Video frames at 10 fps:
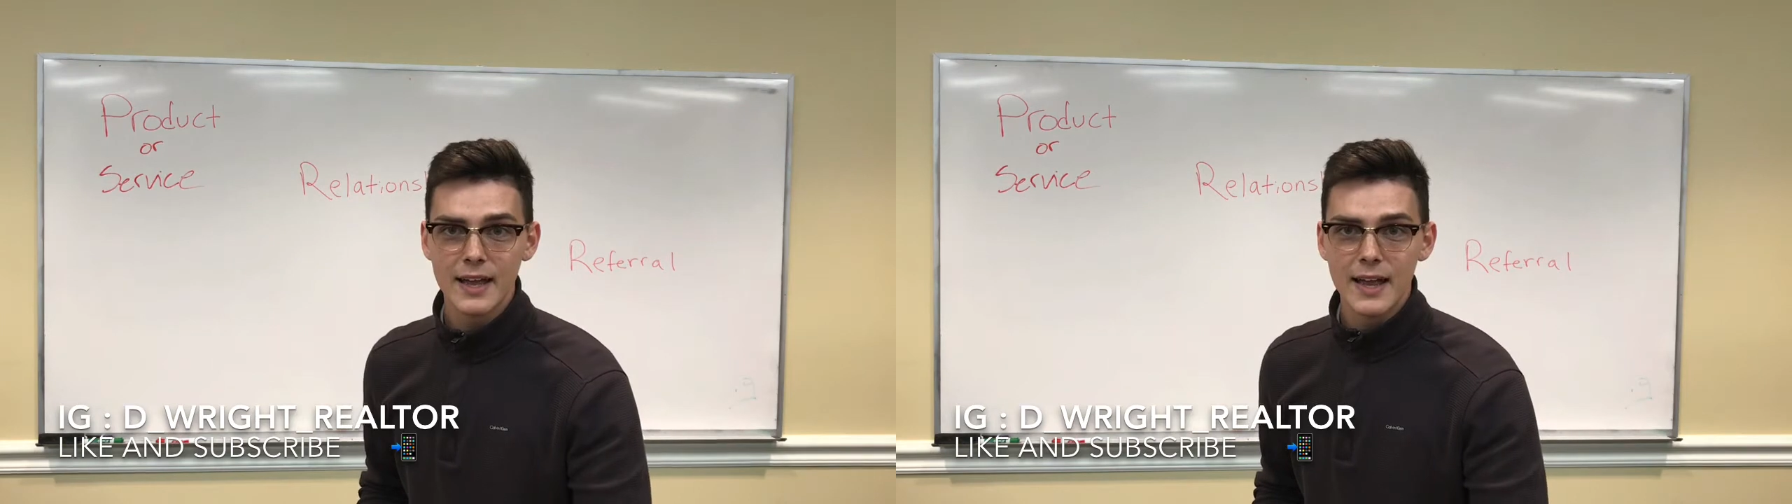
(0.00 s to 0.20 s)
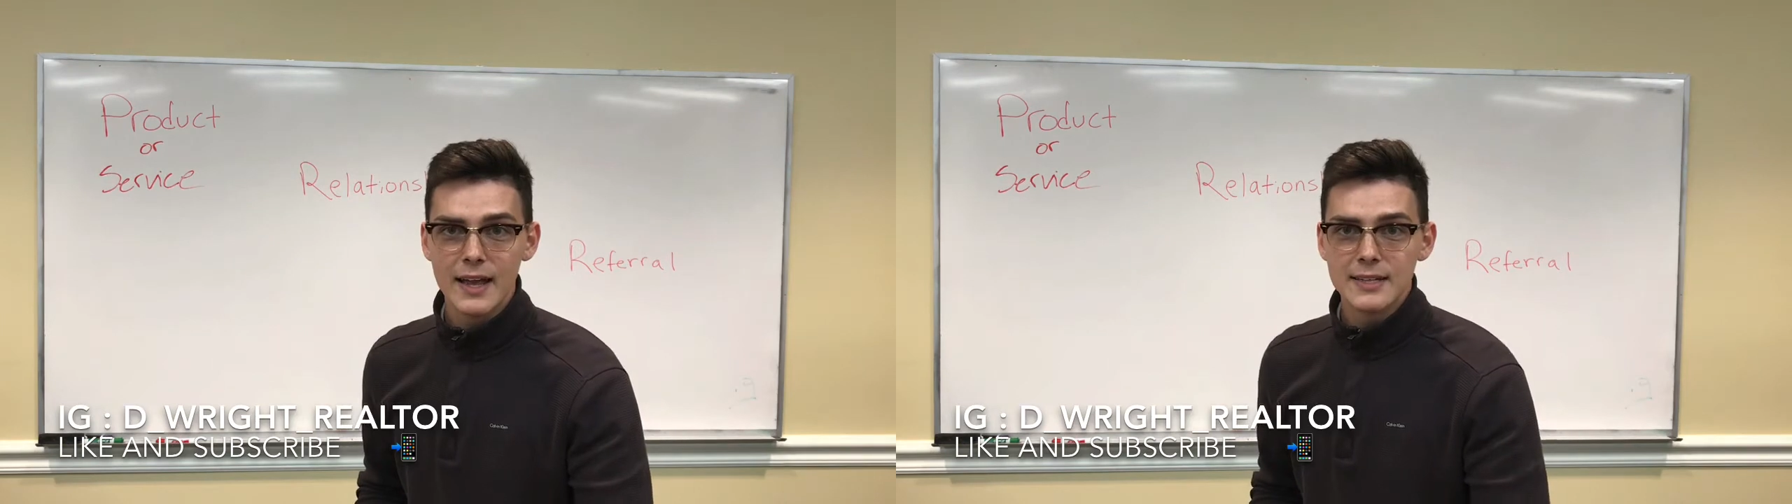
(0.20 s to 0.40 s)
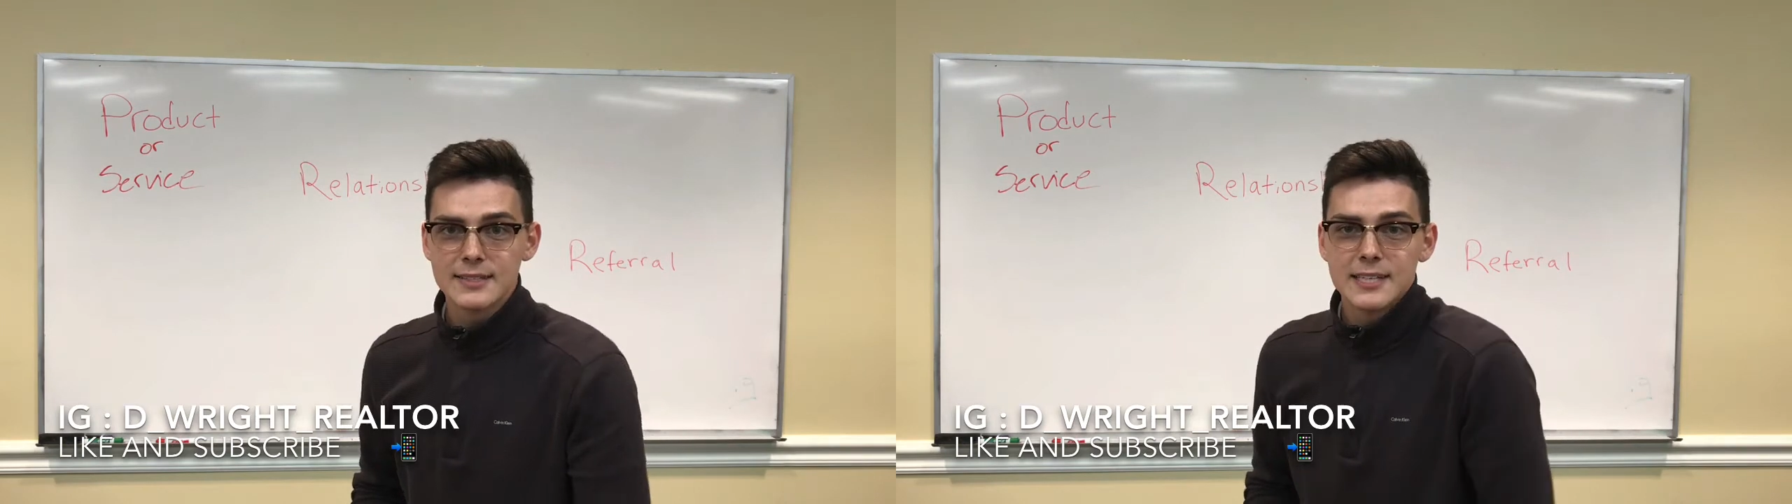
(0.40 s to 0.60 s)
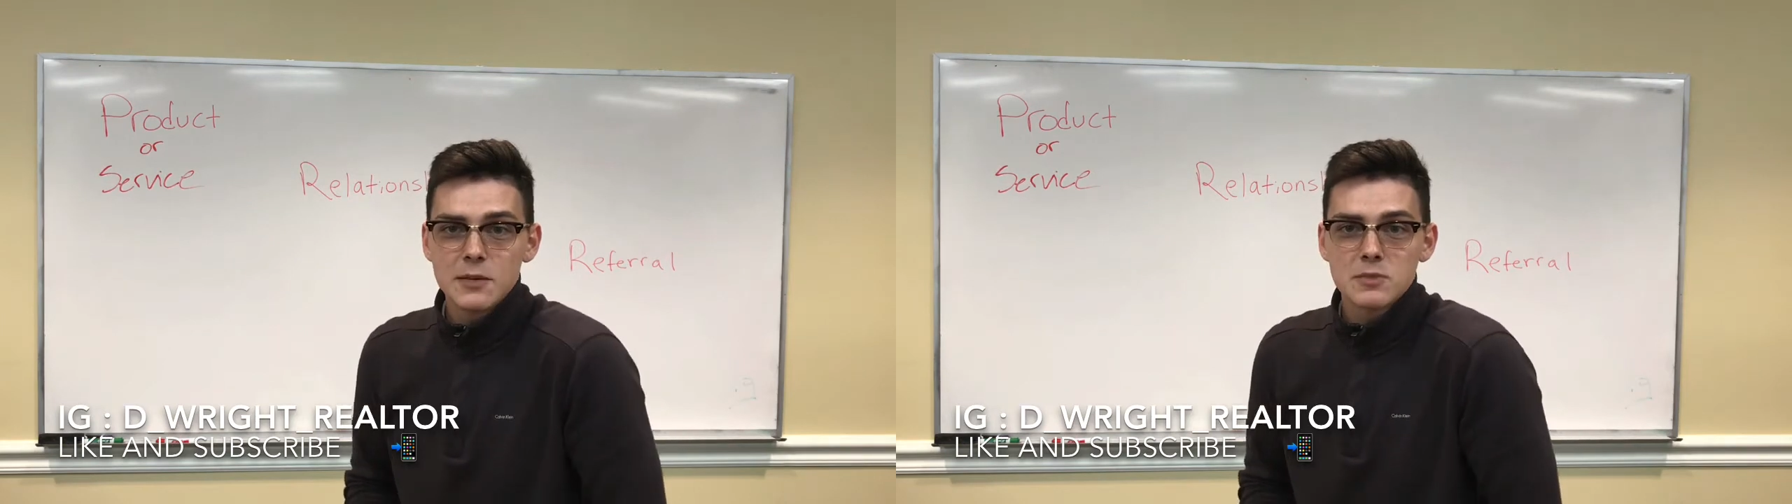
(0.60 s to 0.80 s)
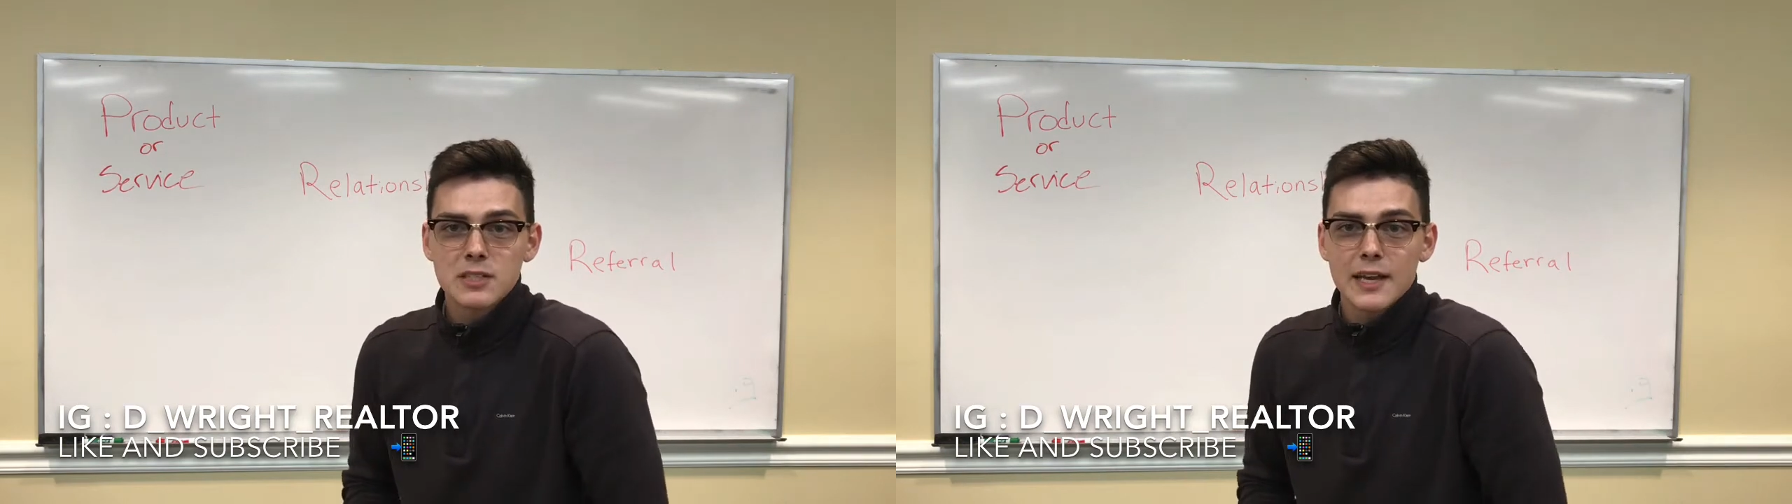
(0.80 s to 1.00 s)

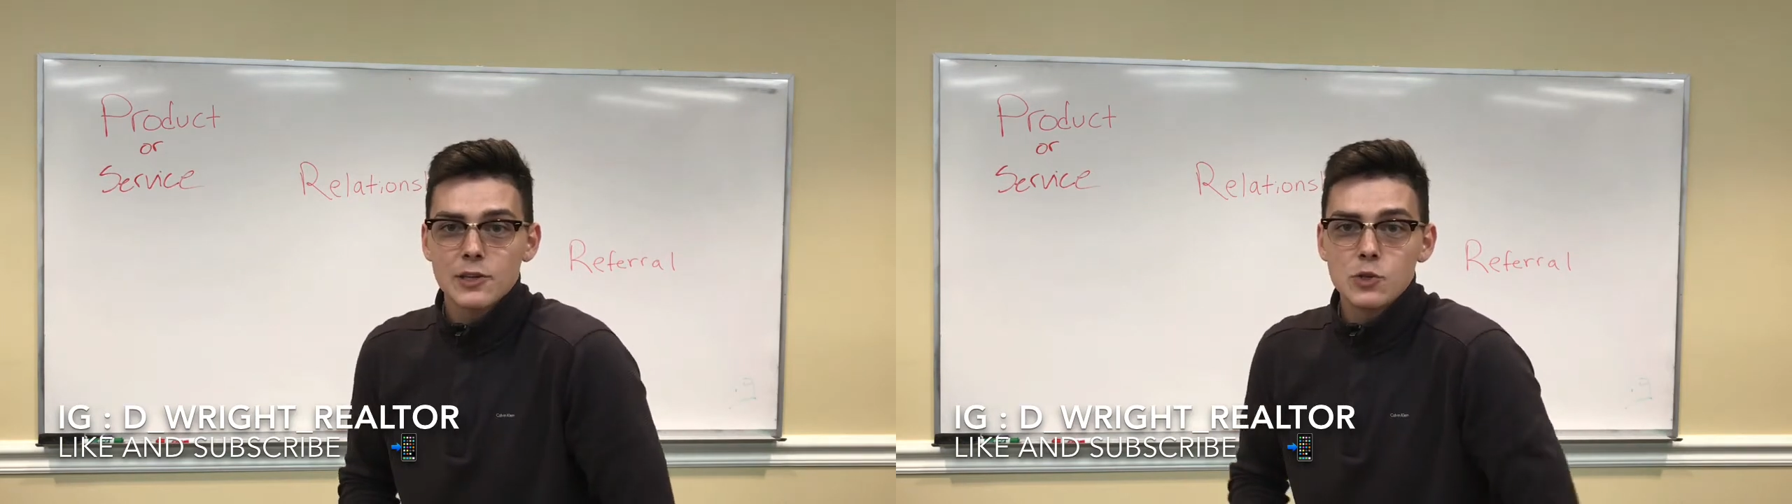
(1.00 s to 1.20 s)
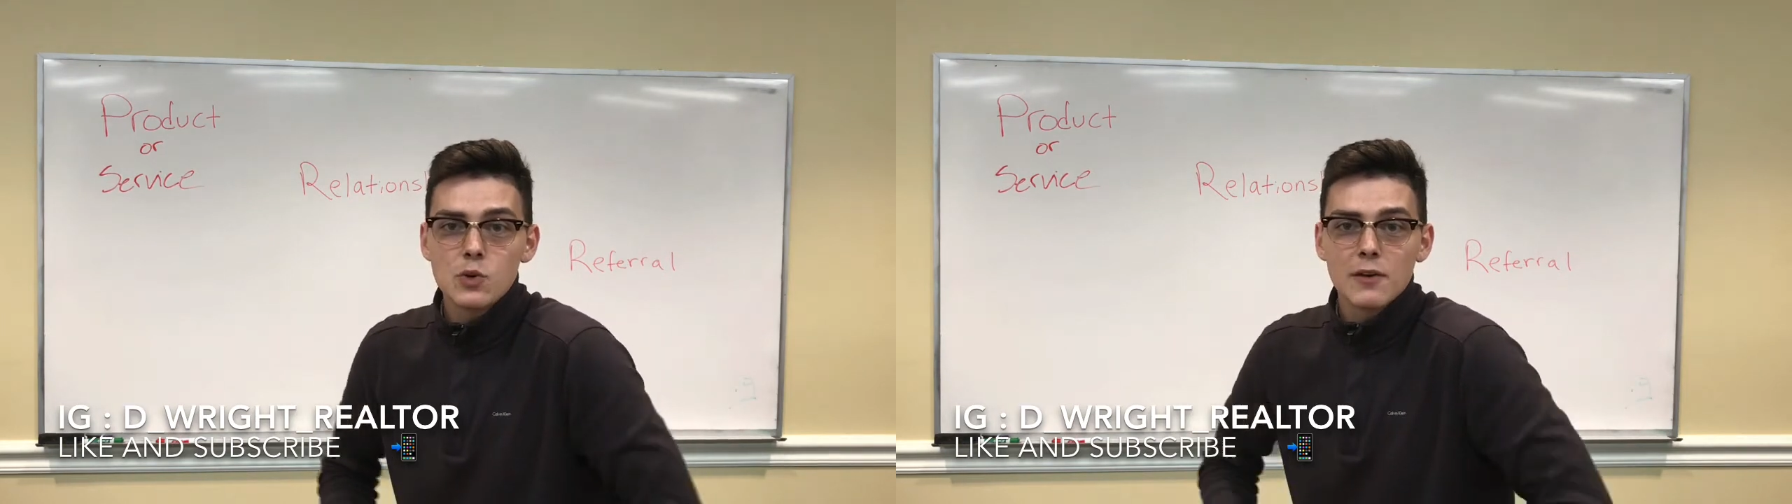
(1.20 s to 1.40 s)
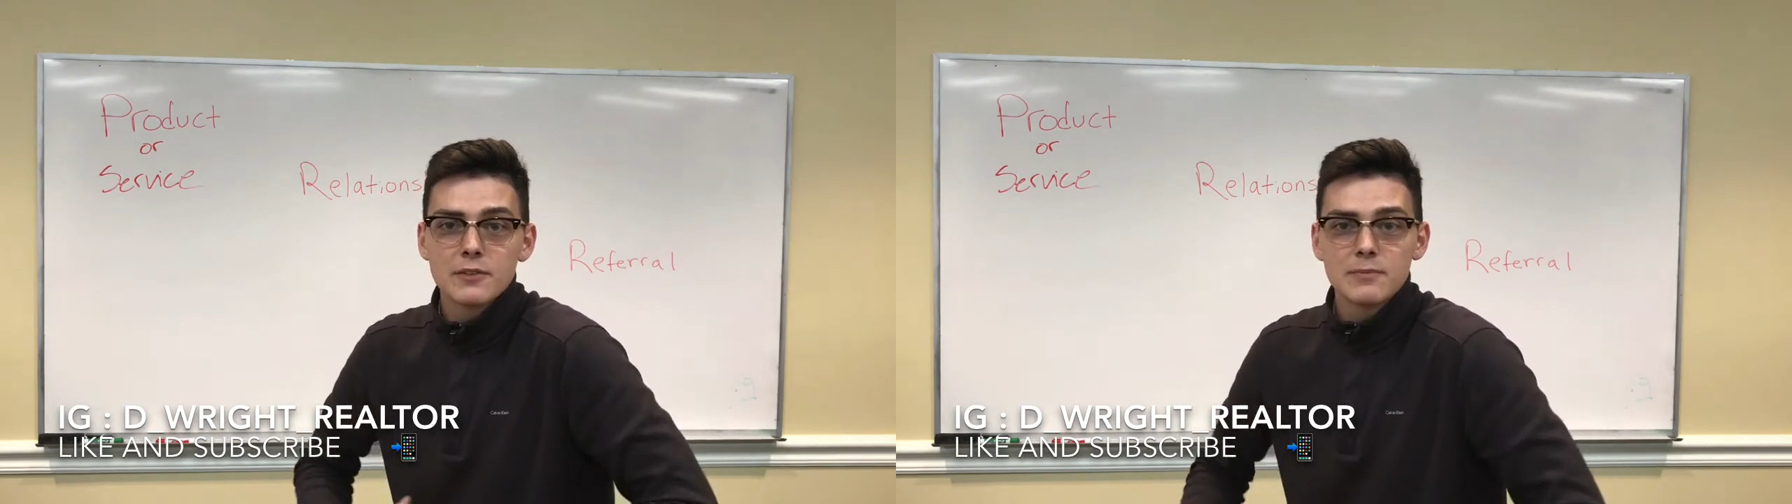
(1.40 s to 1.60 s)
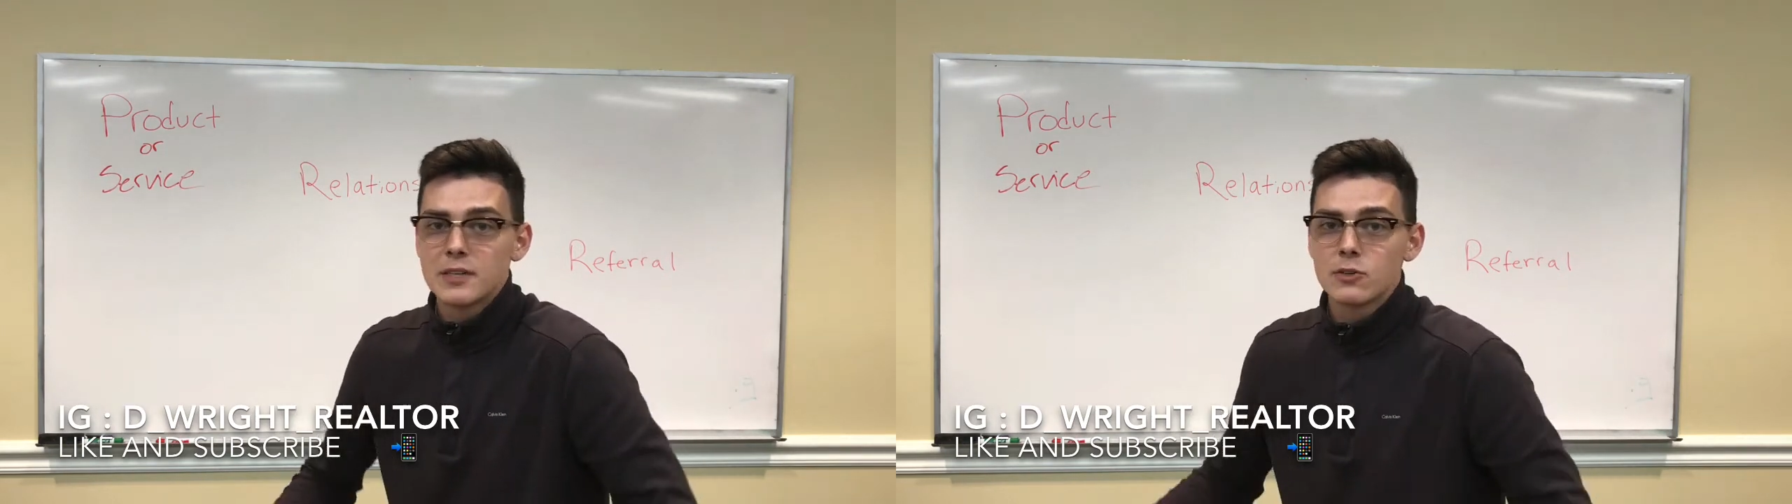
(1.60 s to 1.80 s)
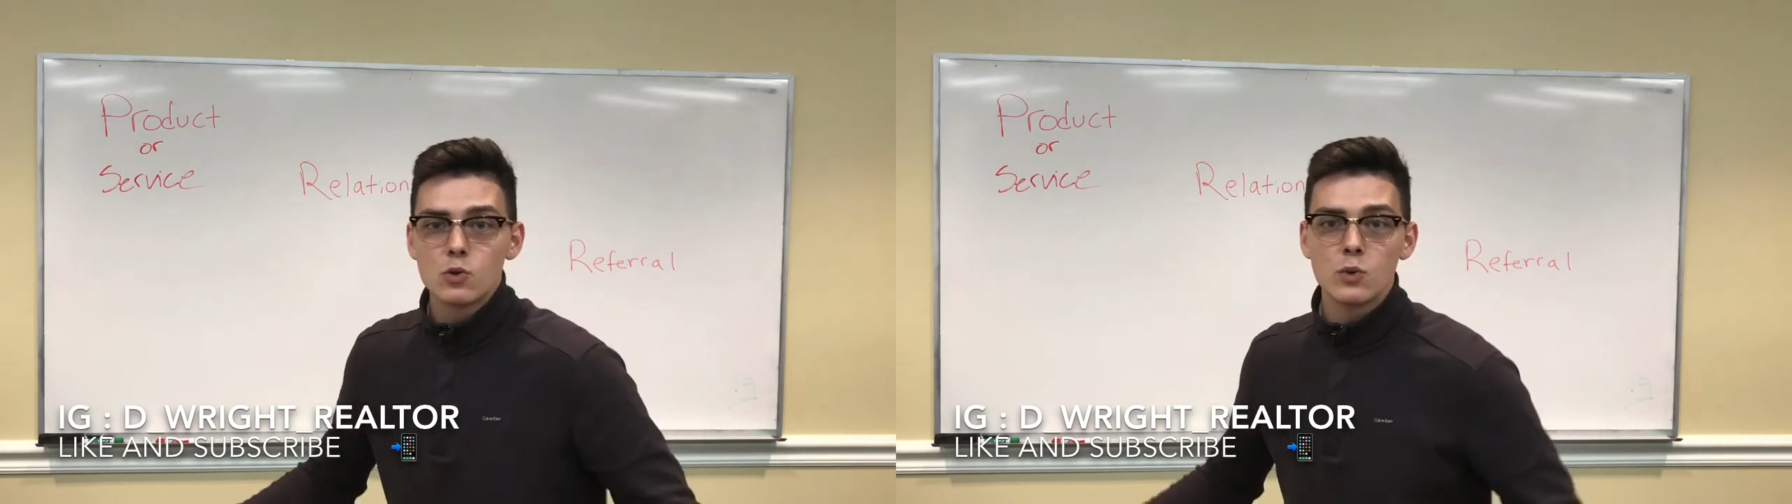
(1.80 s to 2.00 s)
seems like you have
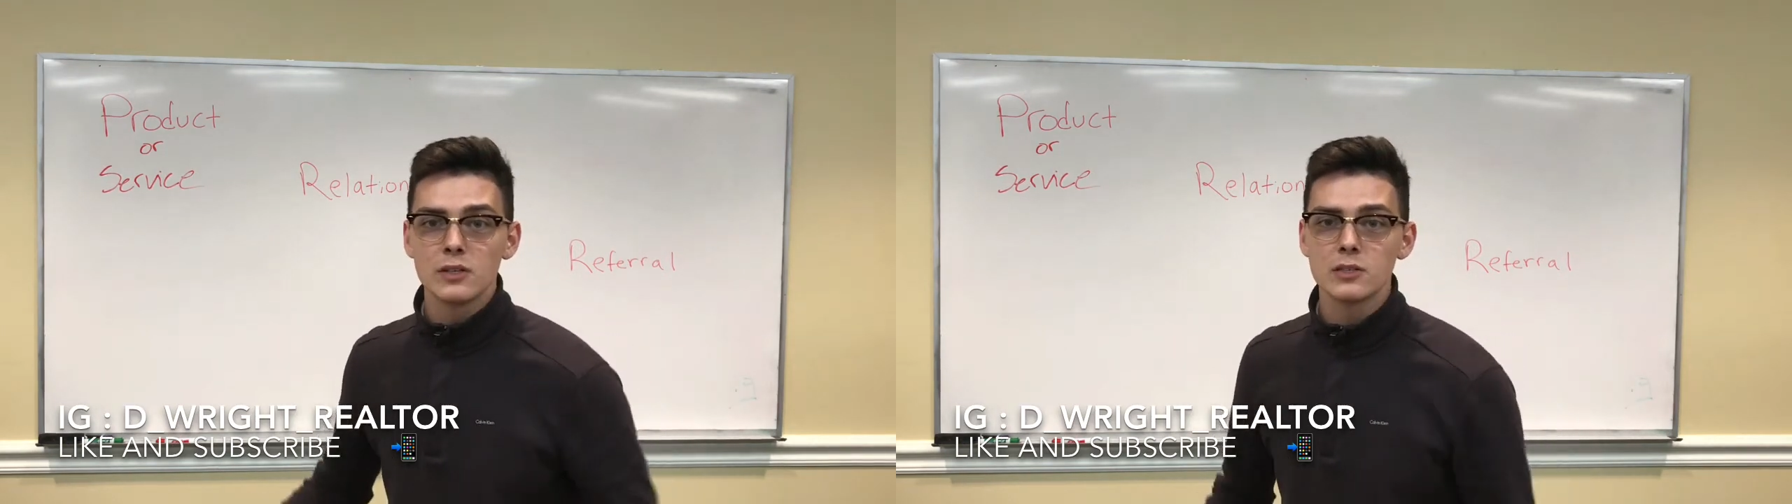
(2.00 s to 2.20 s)
been doing this